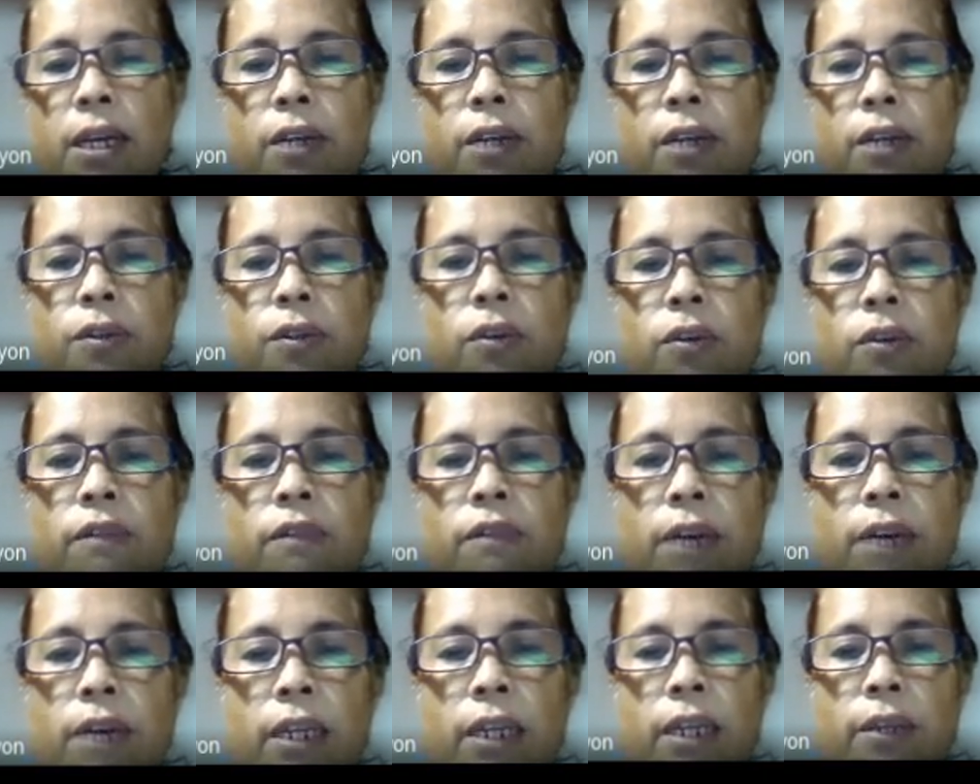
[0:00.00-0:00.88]
So the
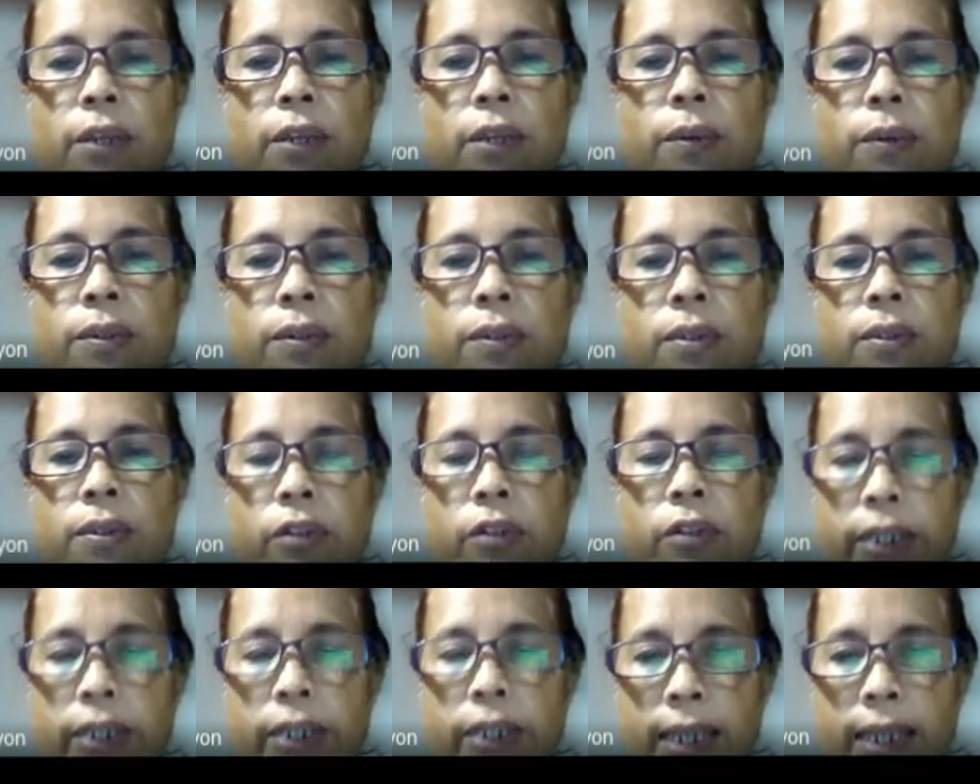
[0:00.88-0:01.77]
values
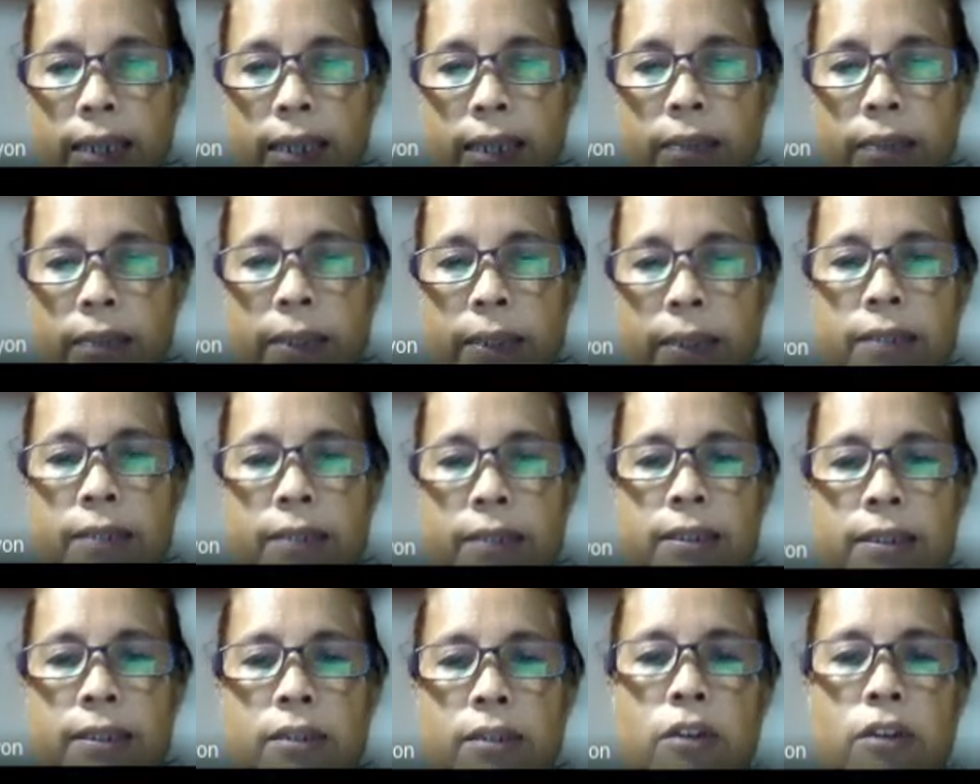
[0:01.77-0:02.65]
or the
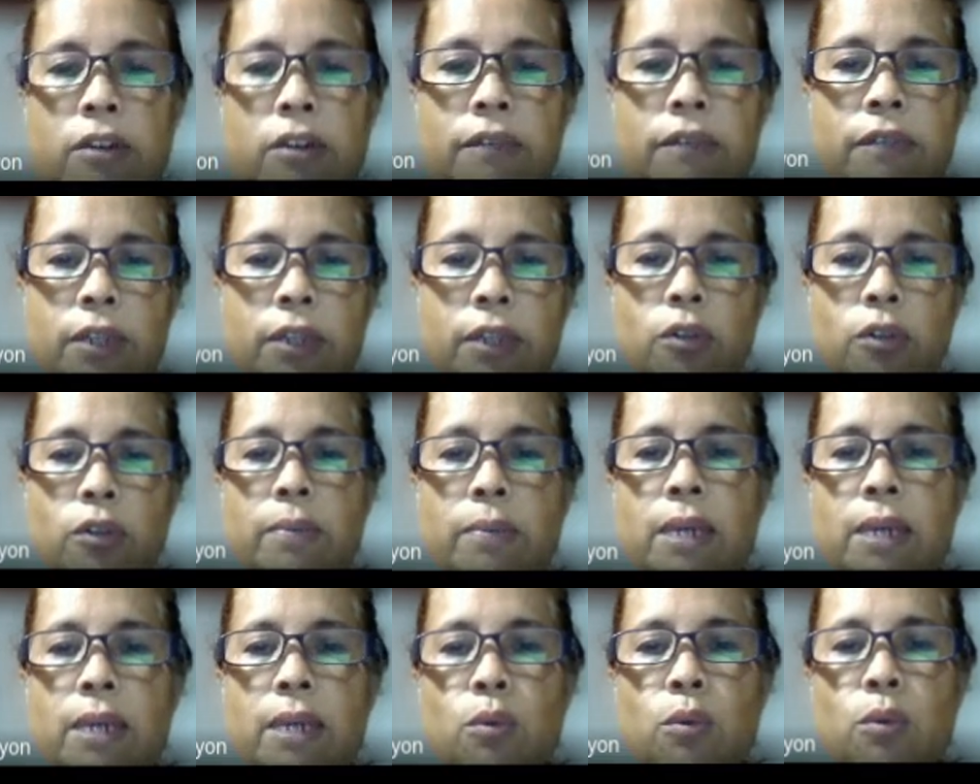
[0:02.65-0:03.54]
elements of the
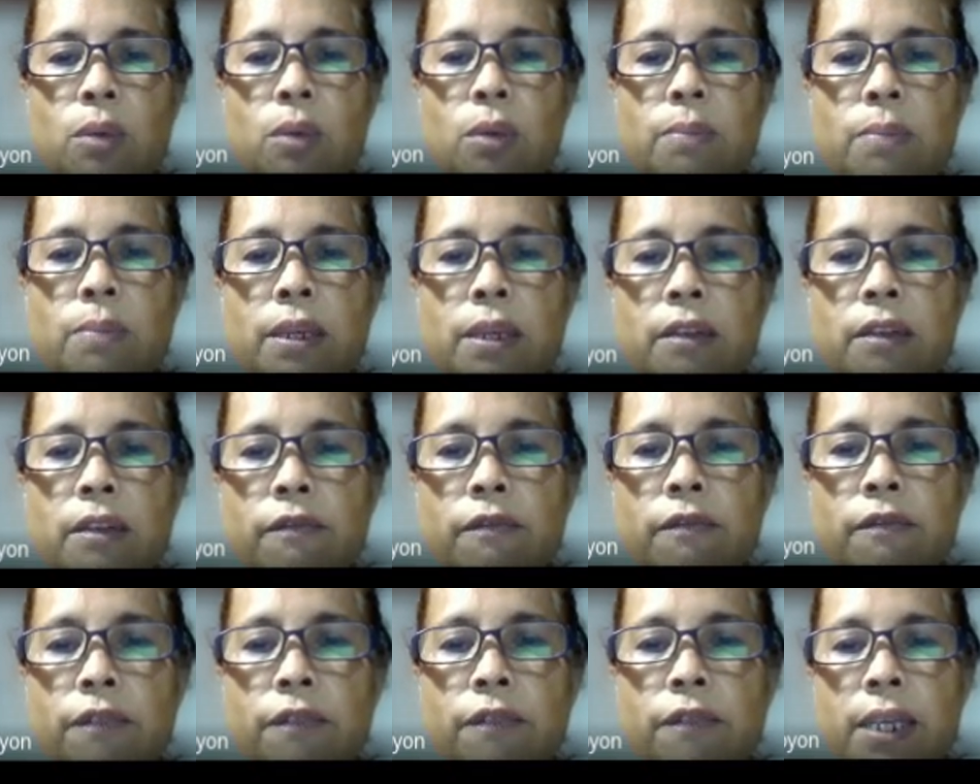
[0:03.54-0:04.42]
domain will be
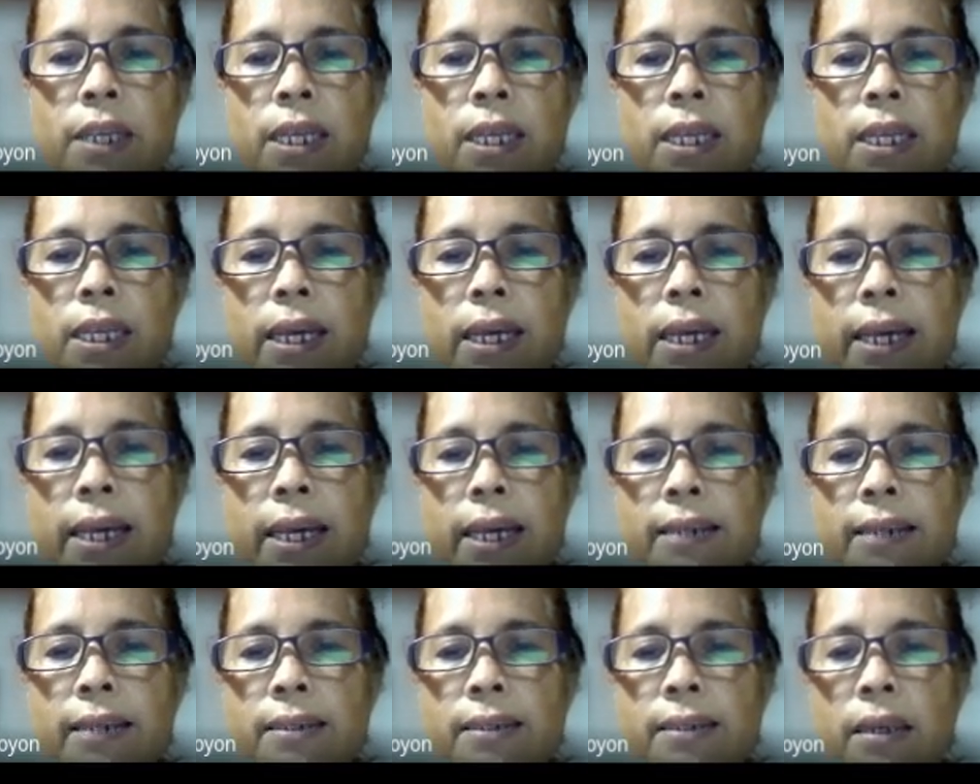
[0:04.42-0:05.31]
V,
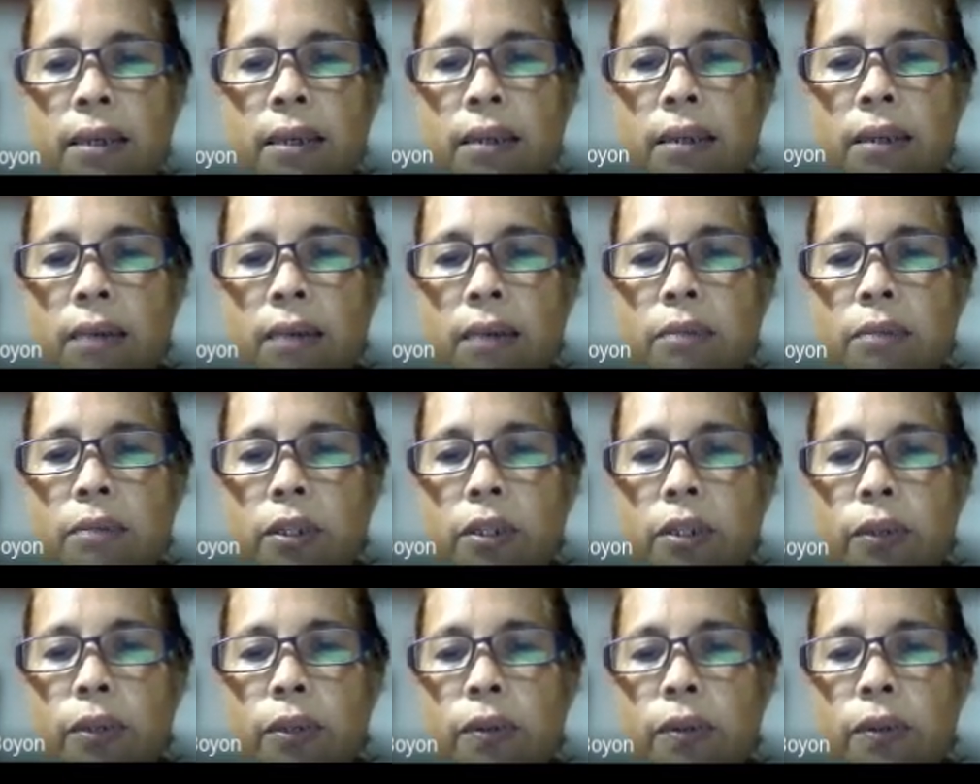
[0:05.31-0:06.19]
X,
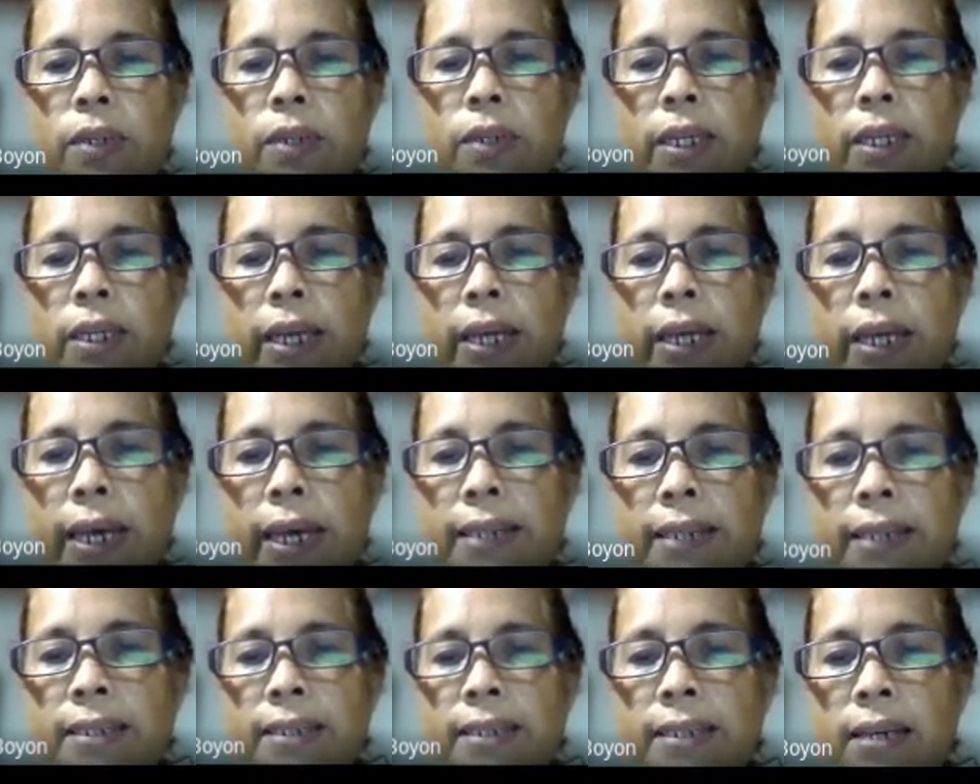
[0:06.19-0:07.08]
W,
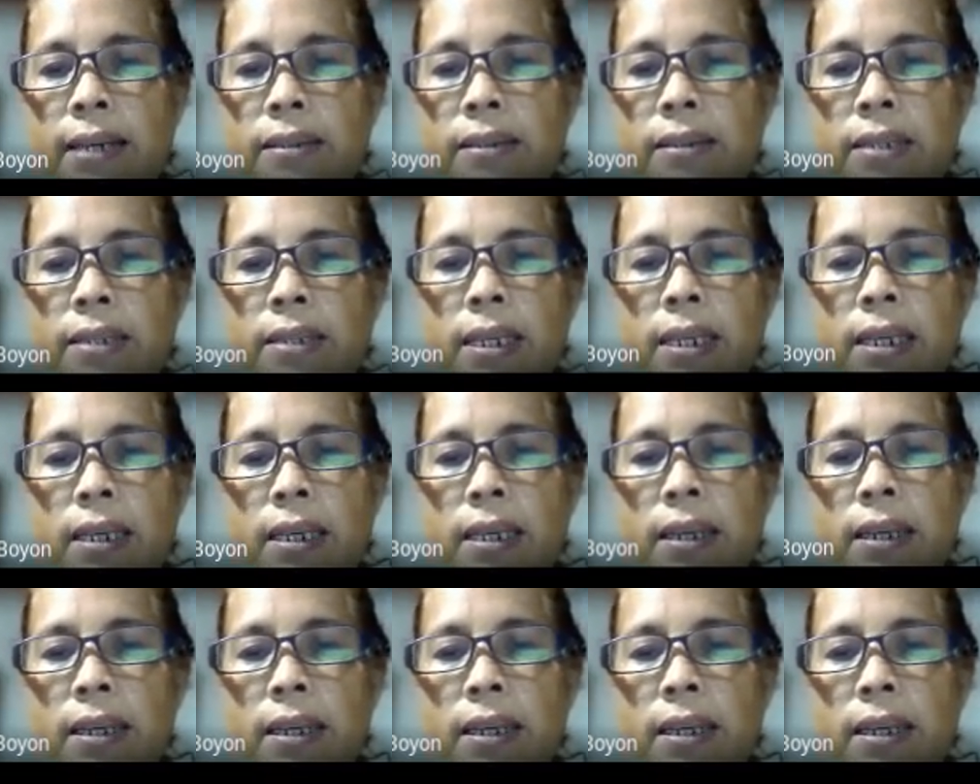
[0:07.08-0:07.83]
X, Z.